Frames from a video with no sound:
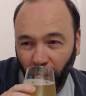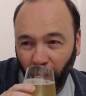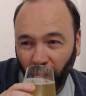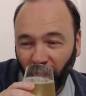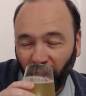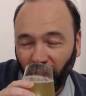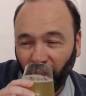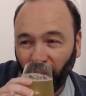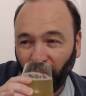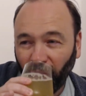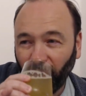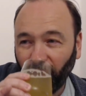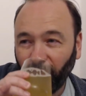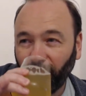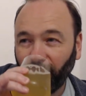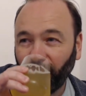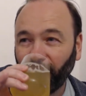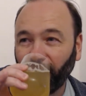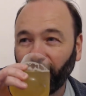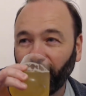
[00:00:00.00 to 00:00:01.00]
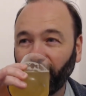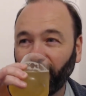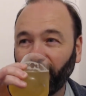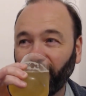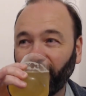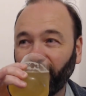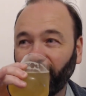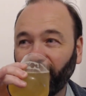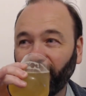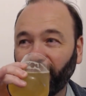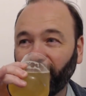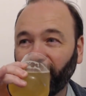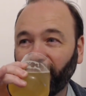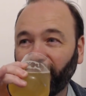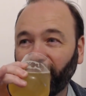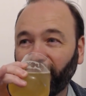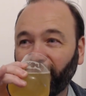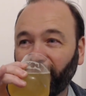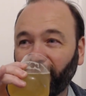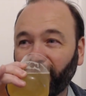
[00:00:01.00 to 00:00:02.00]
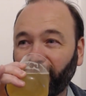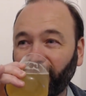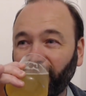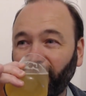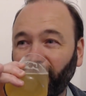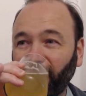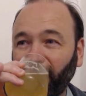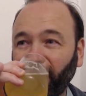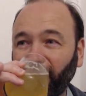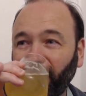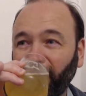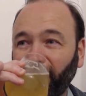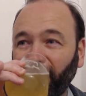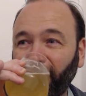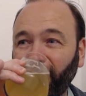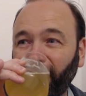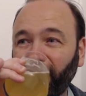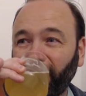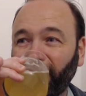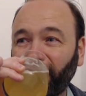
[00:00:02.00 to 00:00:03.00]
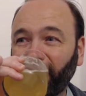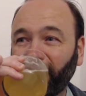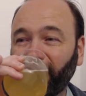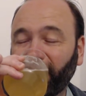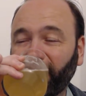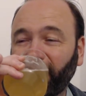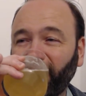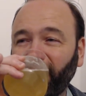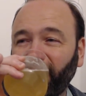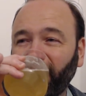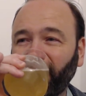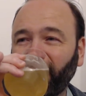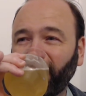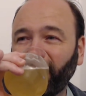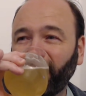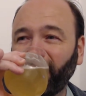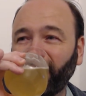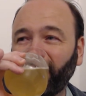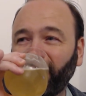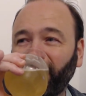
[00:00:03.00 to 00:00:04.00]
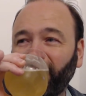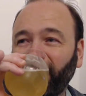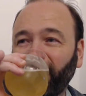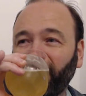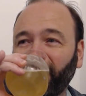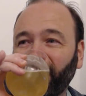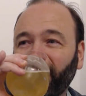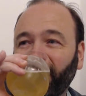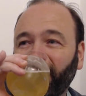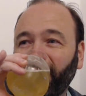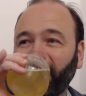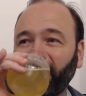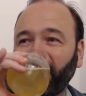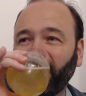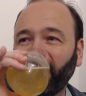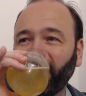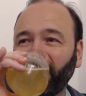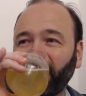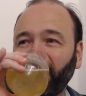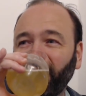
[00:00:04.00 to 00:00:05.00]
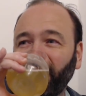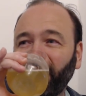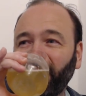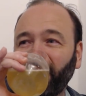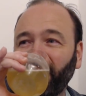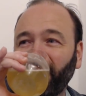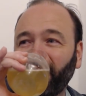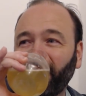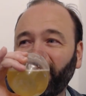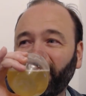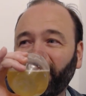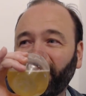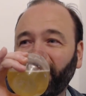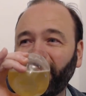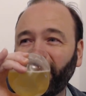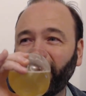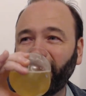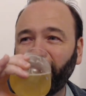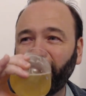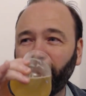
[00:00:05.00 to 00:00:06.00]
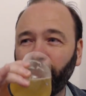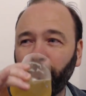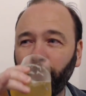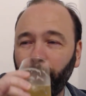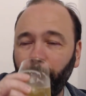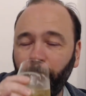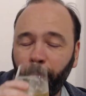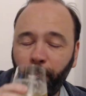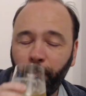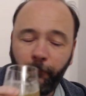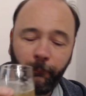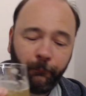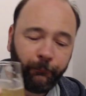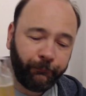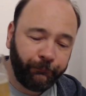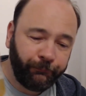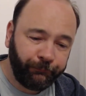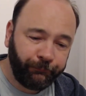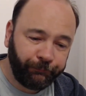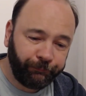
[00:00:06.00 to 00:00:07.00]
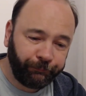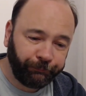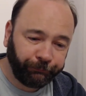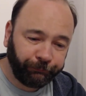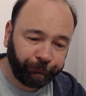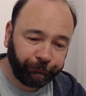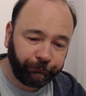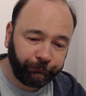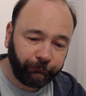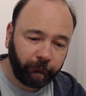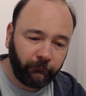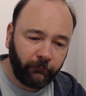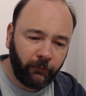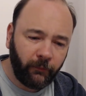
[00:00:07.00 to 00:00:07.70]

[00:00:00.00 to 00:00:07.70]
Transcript: Nothing is said.